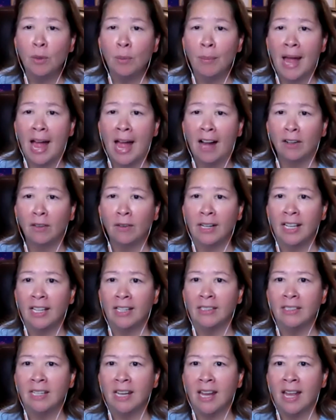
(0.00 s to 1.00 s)

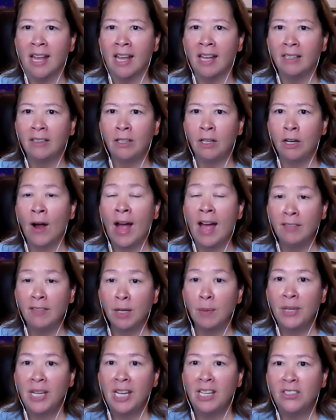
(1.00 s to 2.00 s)
background and you know having
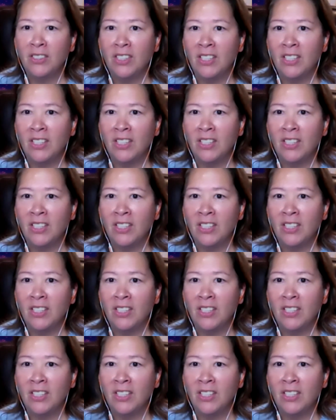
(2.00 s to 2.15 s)
a phd